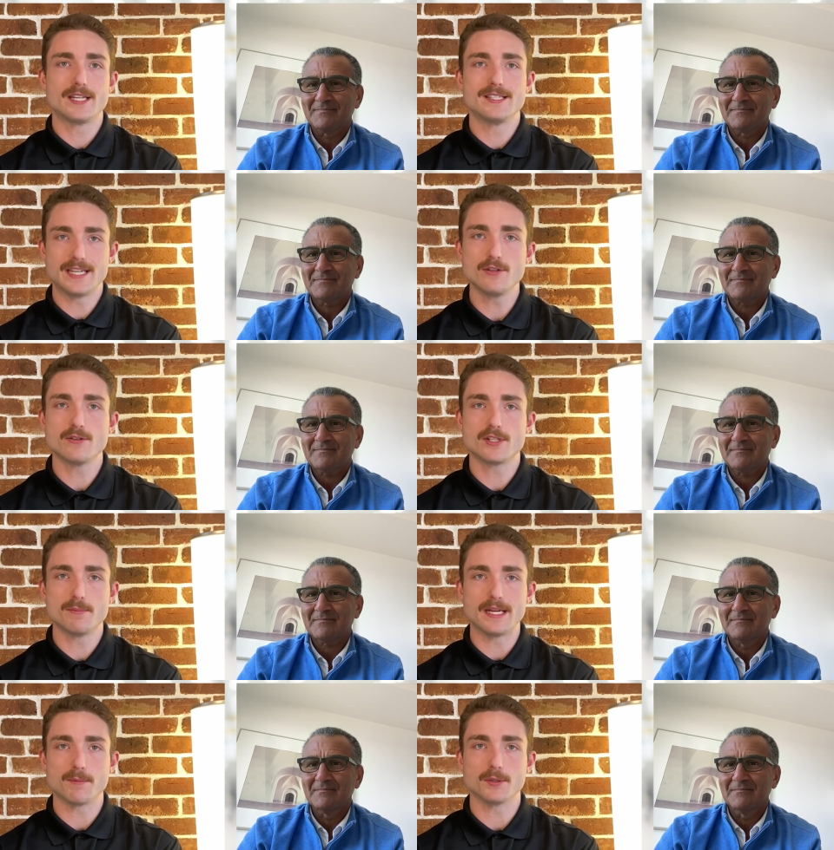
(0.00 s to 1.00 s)
Speaker 1: continued to
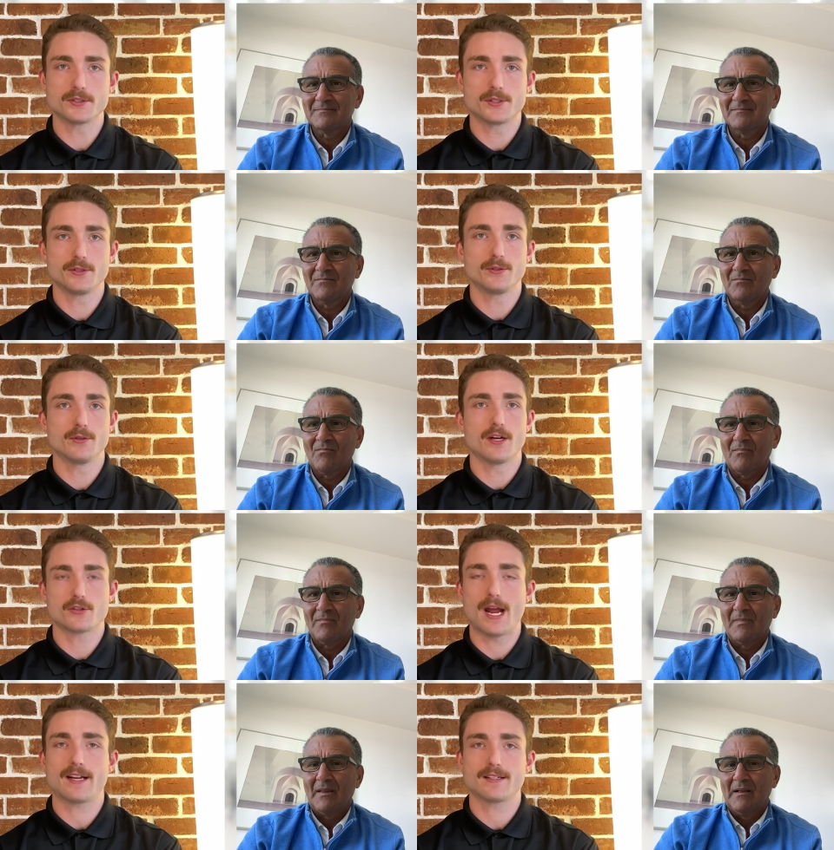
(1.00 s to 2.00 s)
be able to
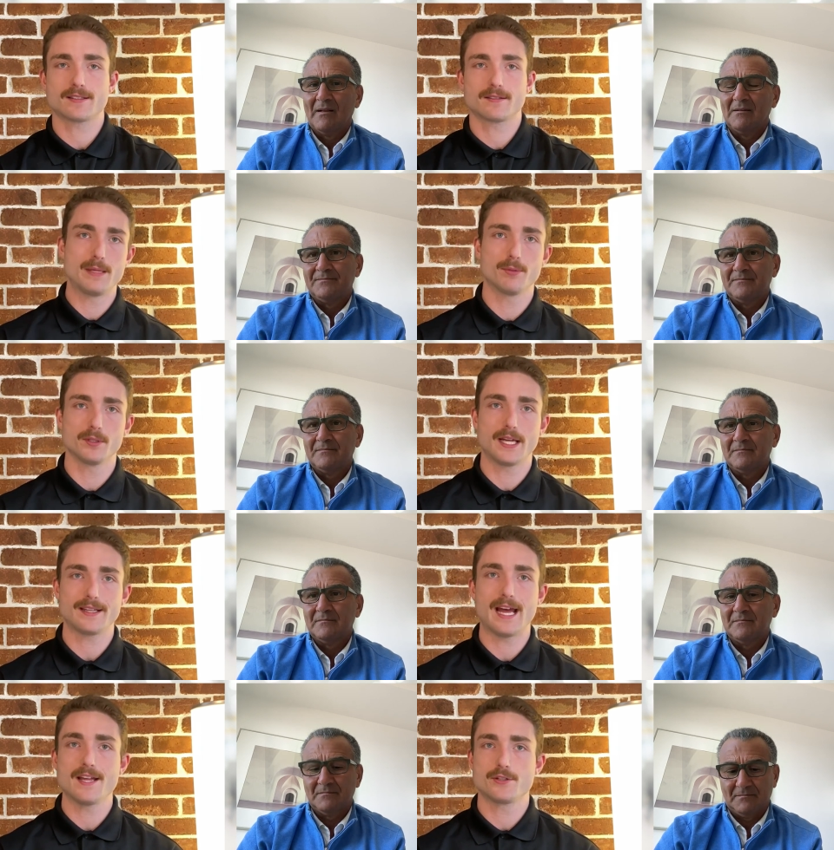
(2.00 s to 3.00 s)
attract people like
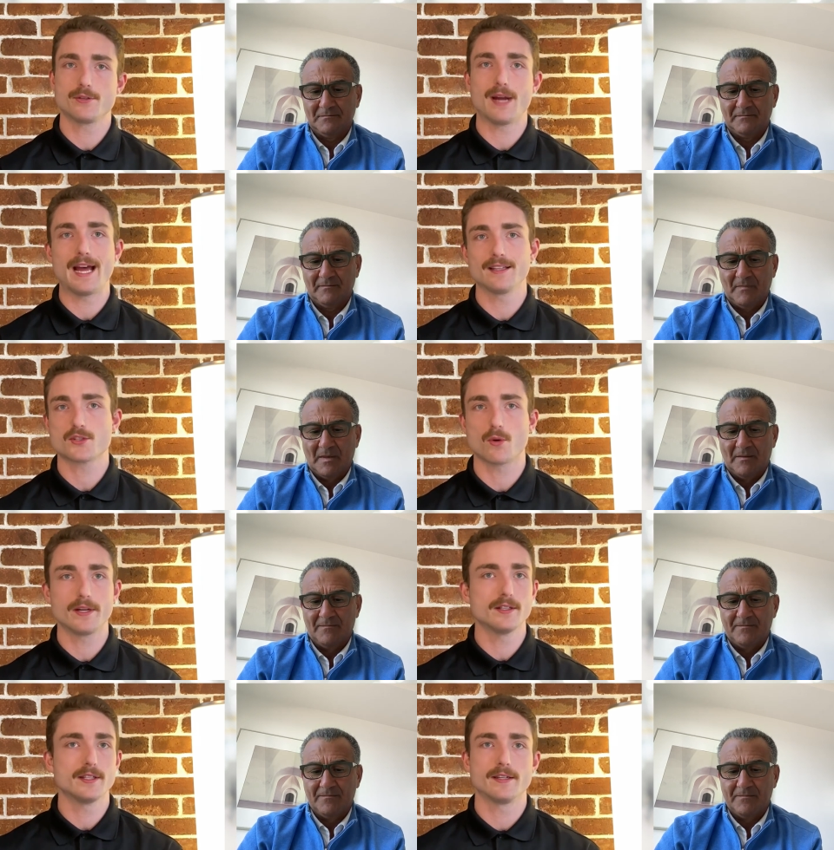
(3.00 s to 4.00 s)
that to Atlas
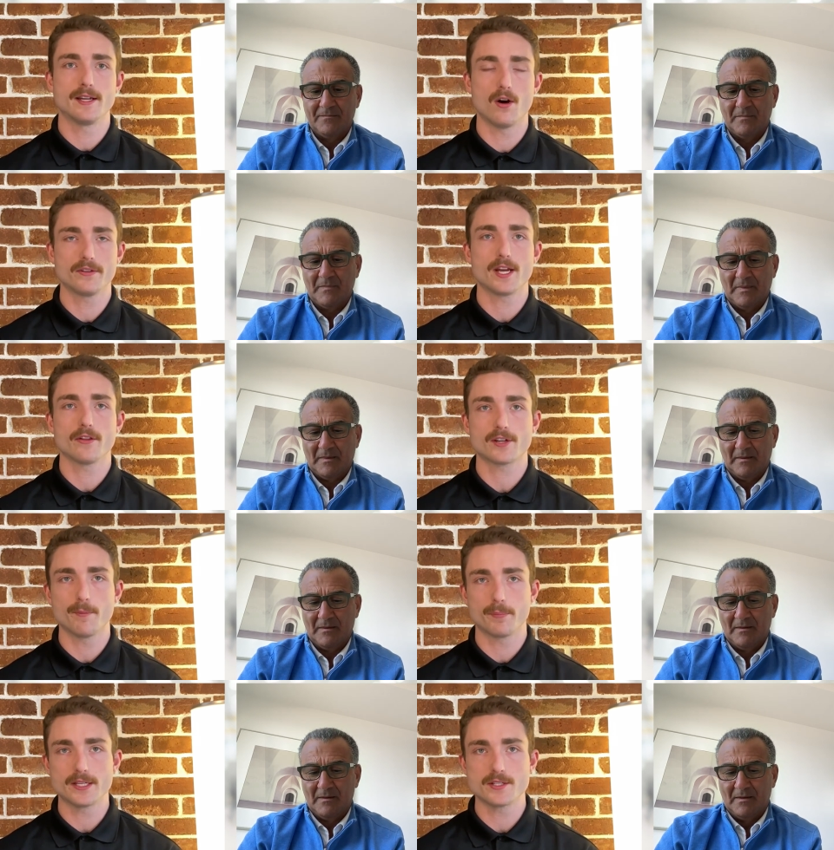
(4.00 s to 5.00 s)
Oil and all the other
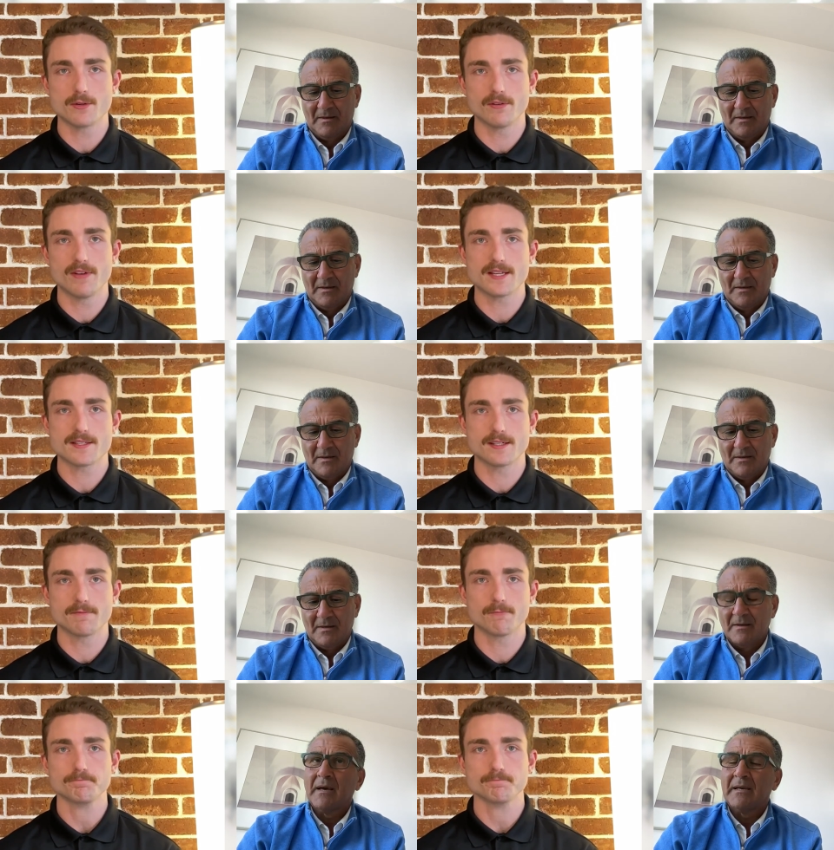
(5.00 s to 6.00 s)
companies you invest
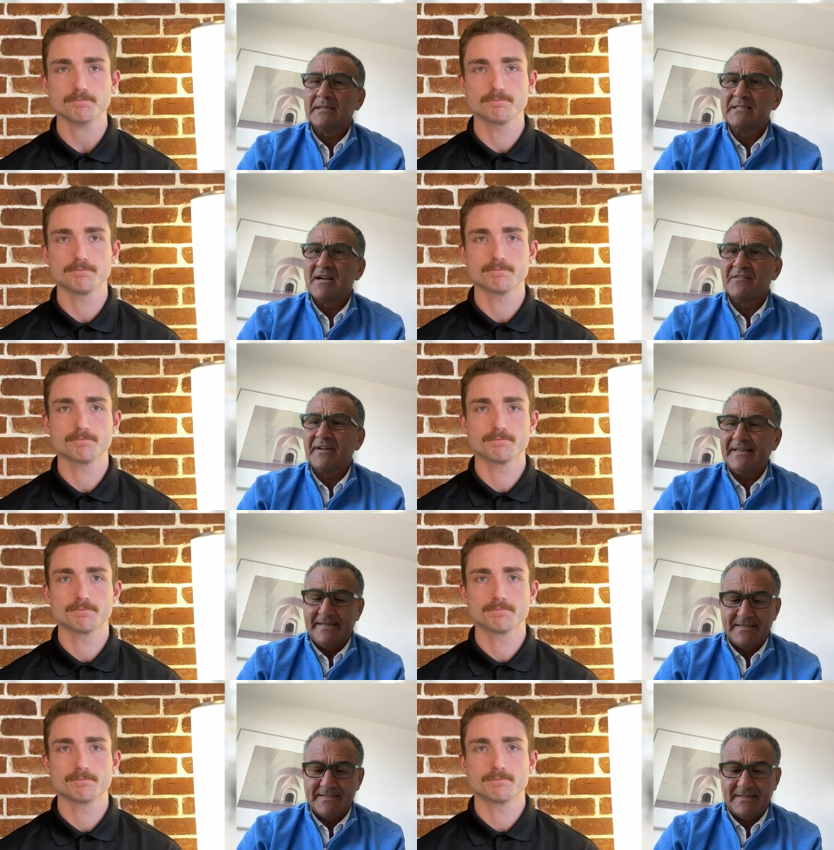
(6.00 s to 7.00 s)
in?
Speaker 2: Yeah, it's never
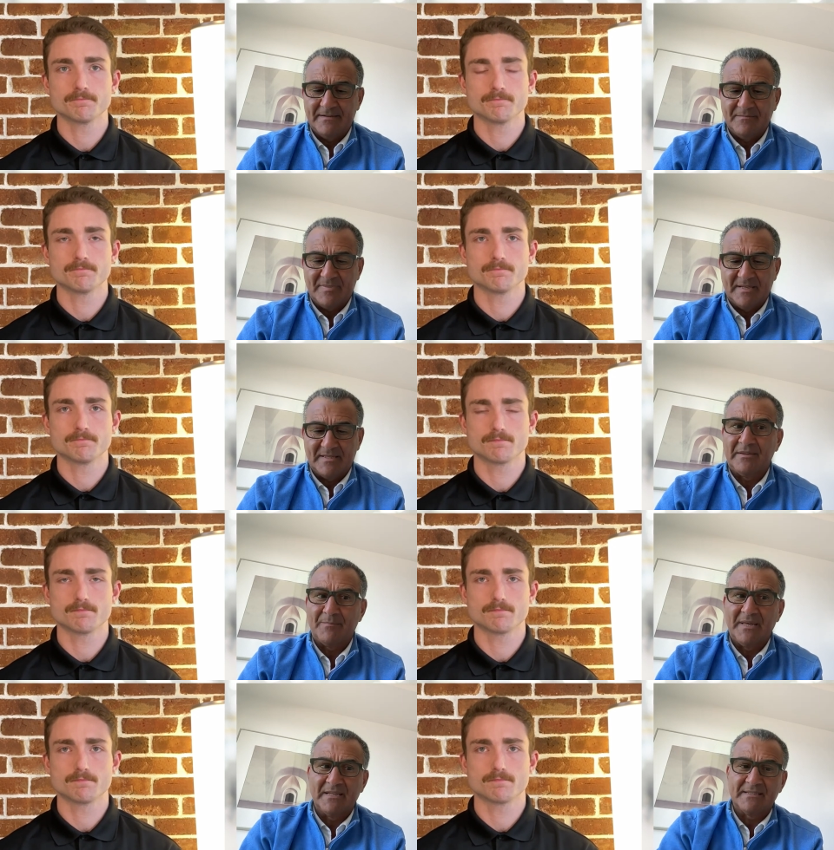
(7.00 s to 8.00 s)
easy, but the
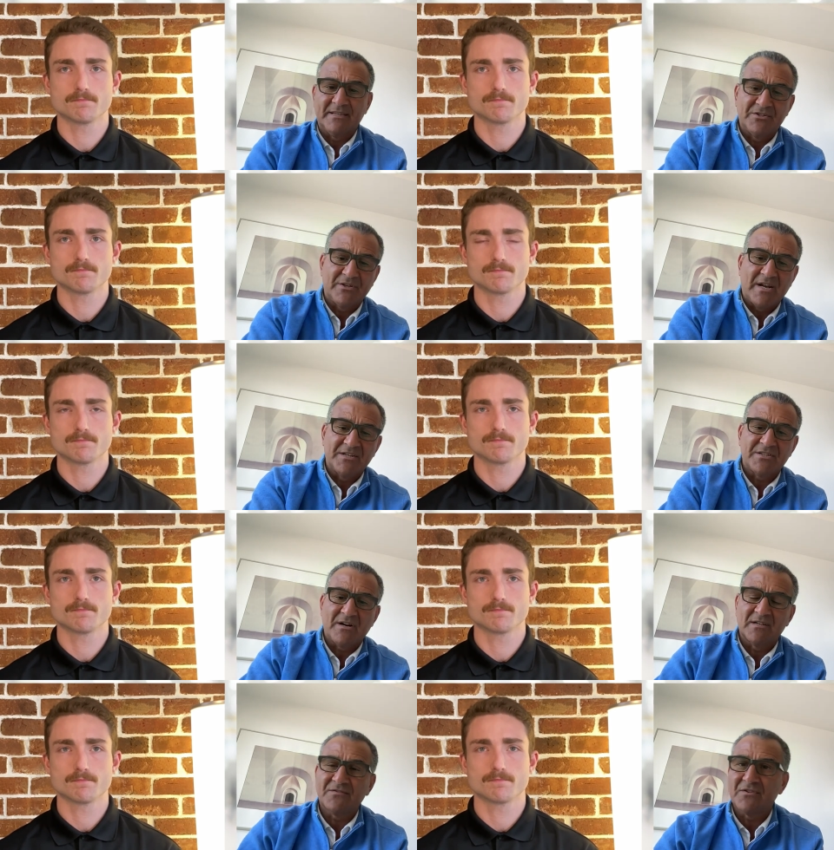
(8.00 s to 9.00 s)
biggest thing you got to
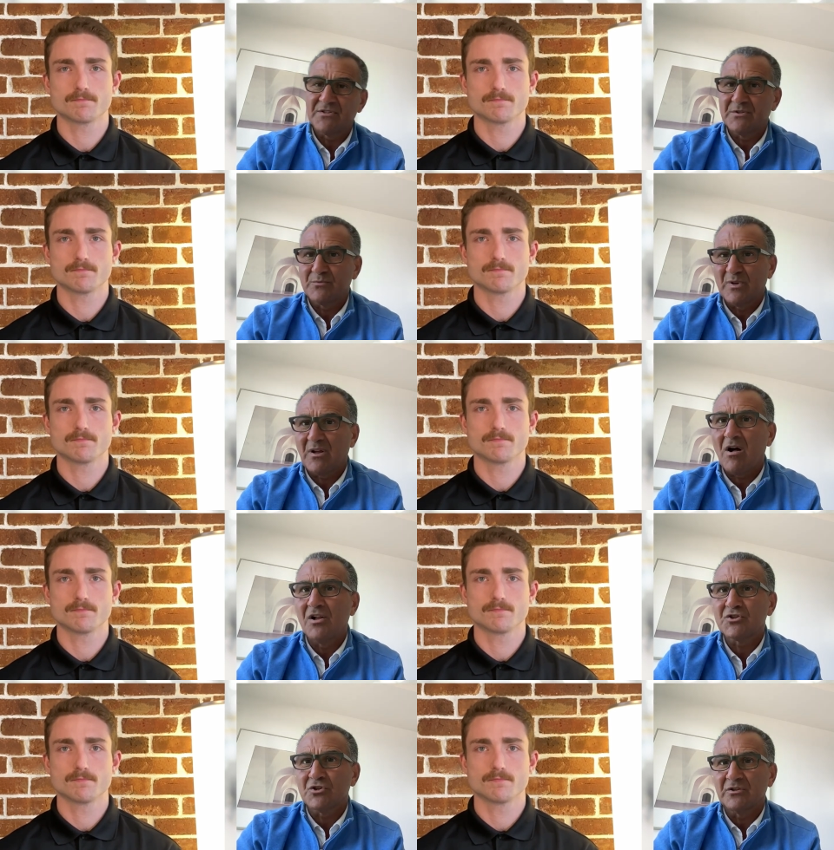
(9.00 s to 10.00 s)
start first is with
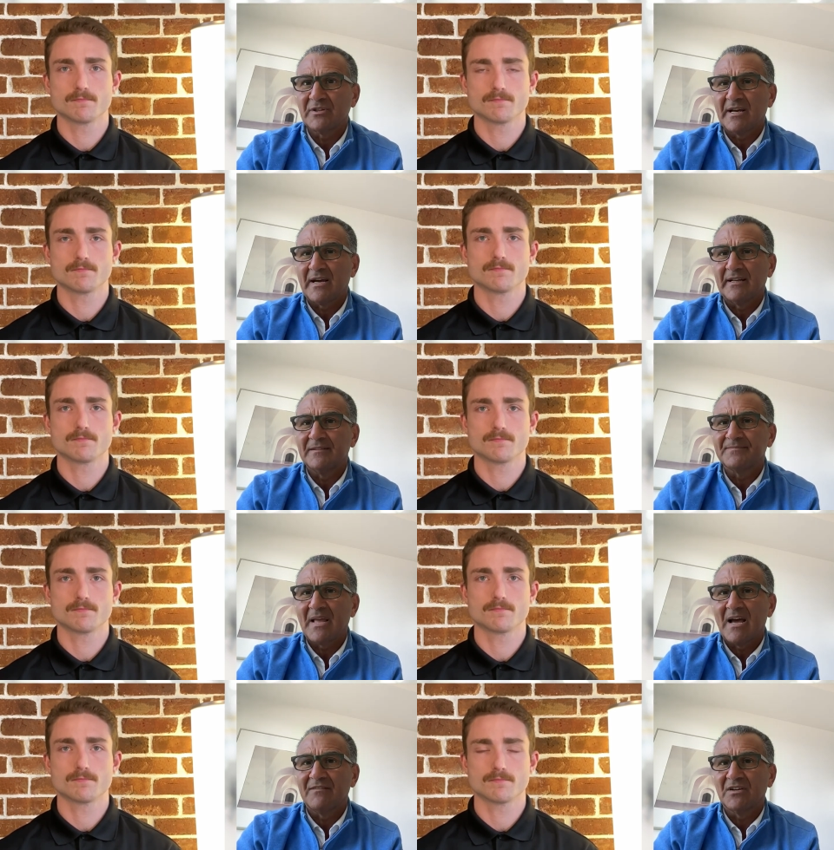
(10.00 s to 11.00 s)
culture. You got to
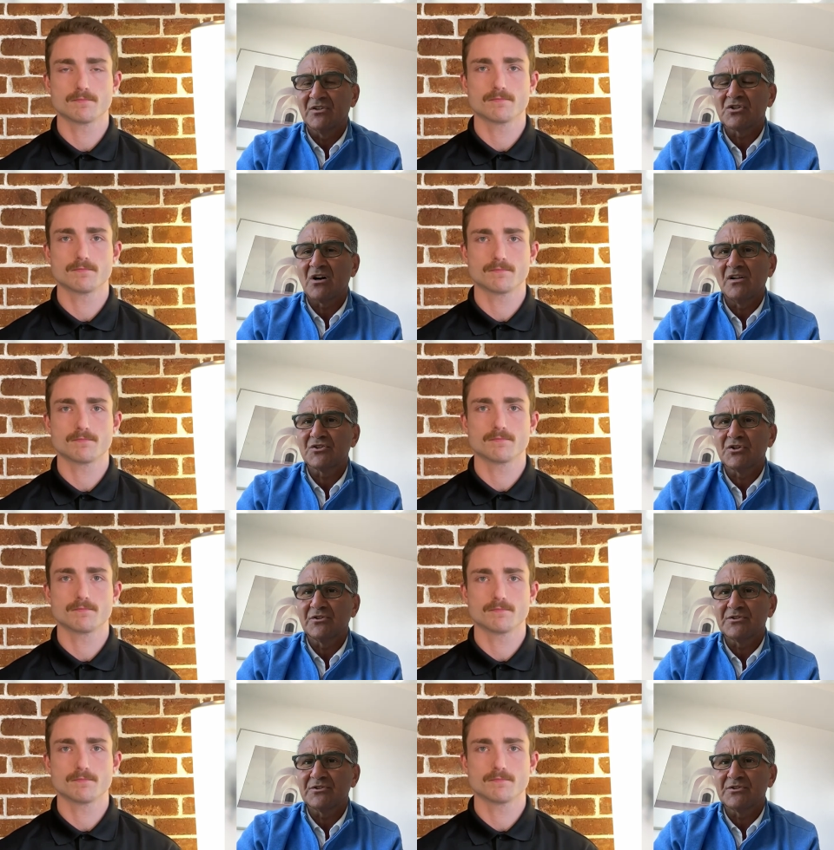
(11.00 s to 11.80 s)
have a good culture